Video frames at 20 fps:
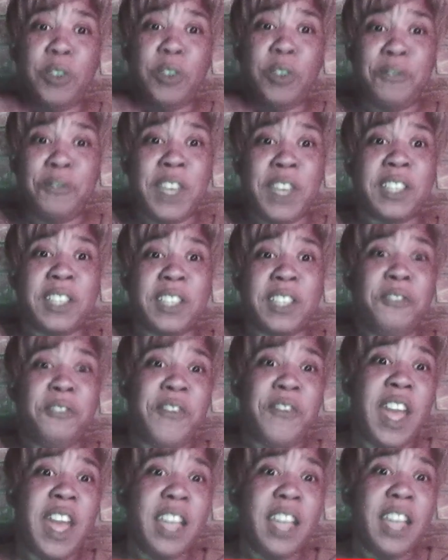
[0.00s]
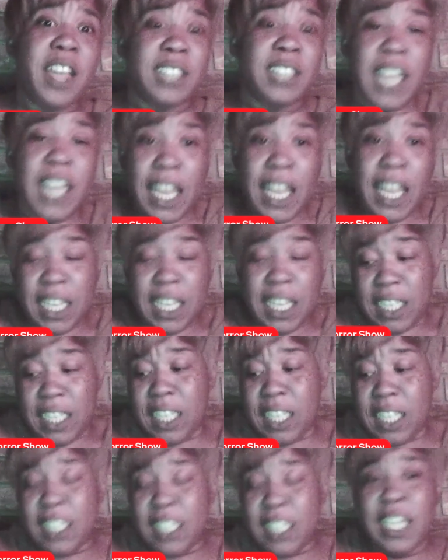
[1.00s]
Vic Effects and get
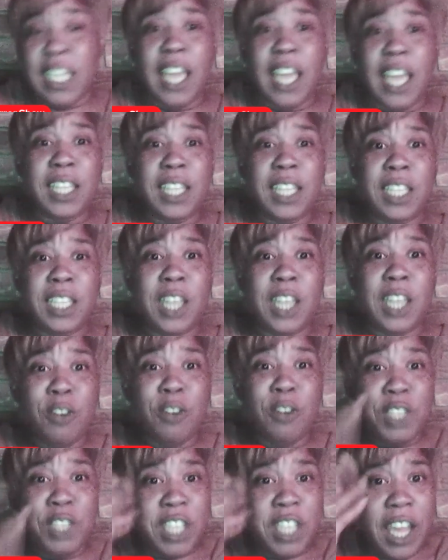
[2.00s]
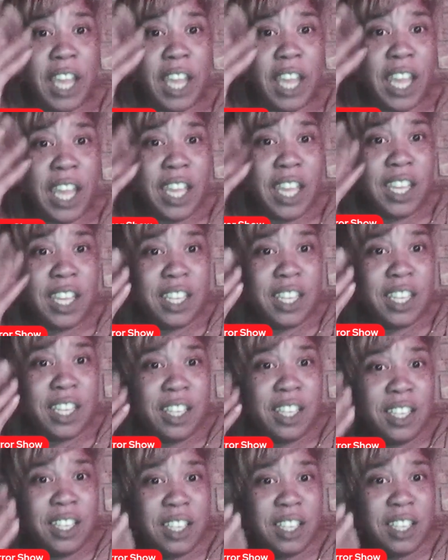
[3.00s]
that little old
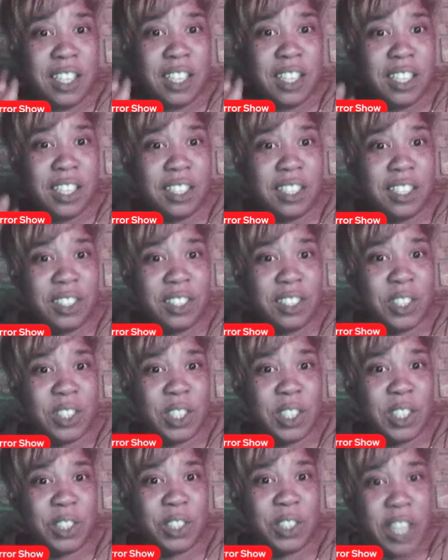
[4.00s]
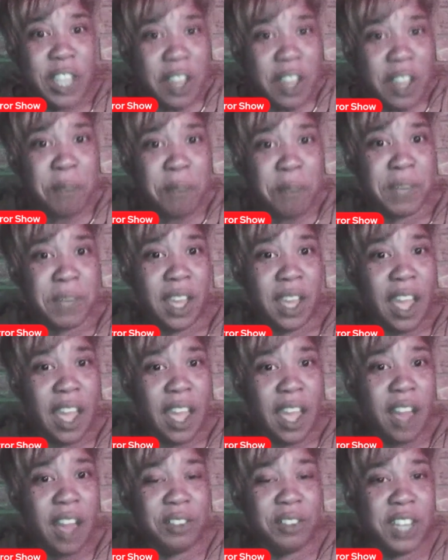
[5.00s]
change to help you
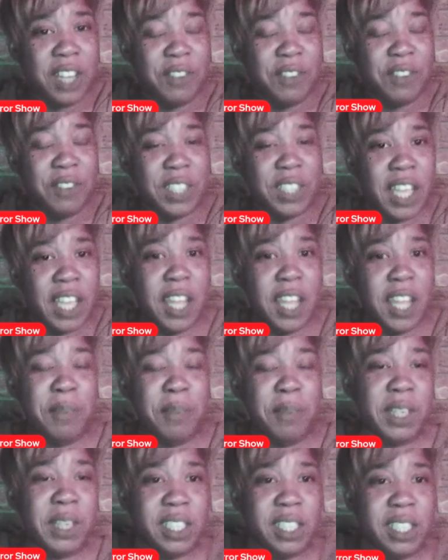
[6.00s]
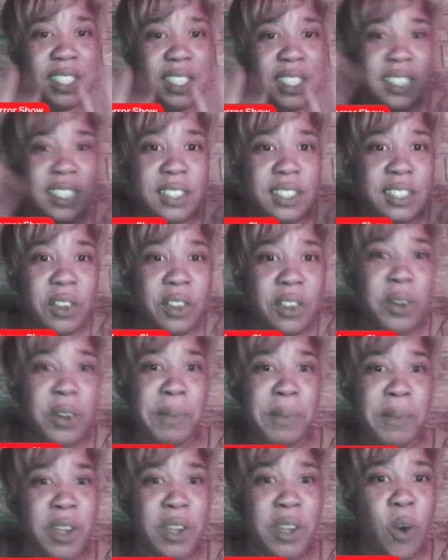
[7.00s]
out and everything, because this is going to be
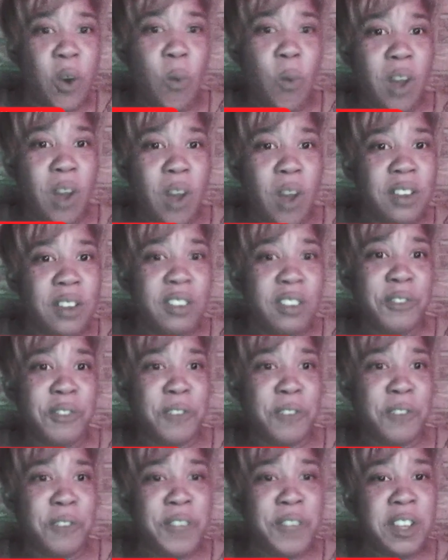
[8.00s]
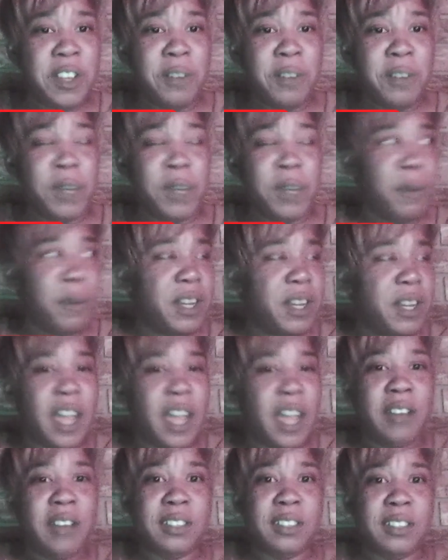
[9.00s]
a wonderful film coming out
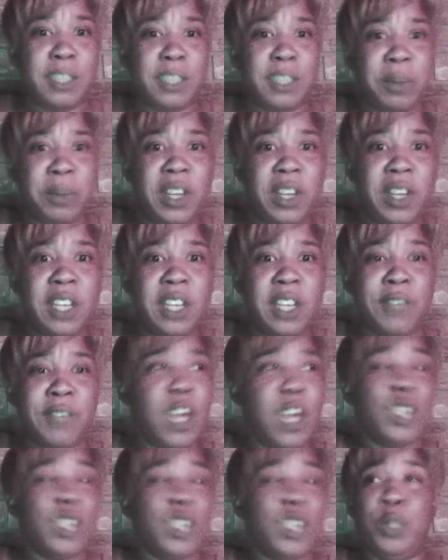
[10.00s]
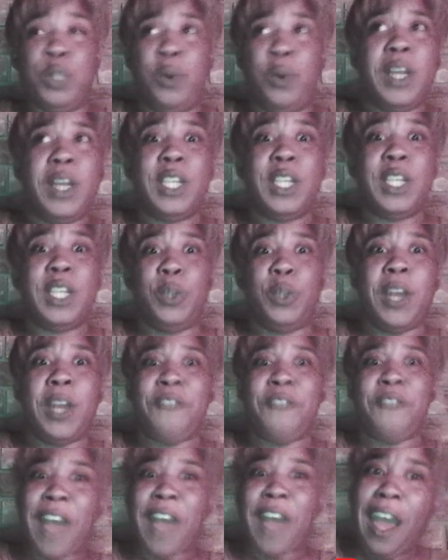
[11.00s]
in the spring of
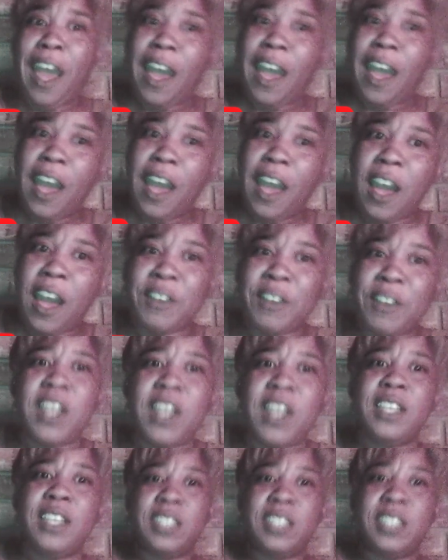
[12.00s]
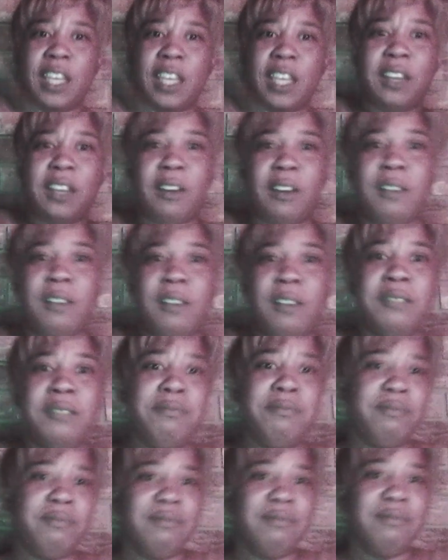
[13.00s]
2025. Take it on.
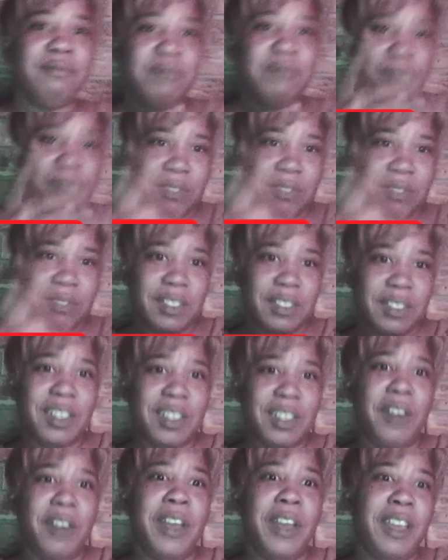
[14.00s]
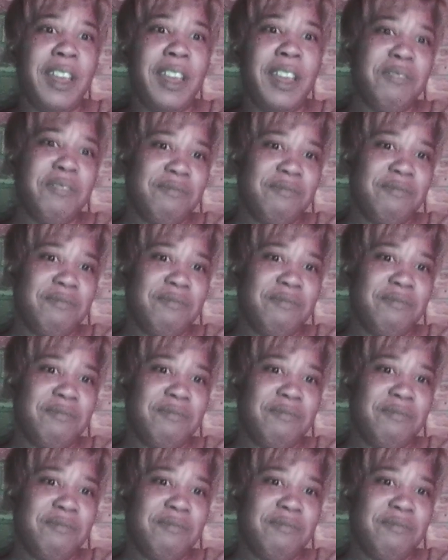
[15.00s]
Go ahead.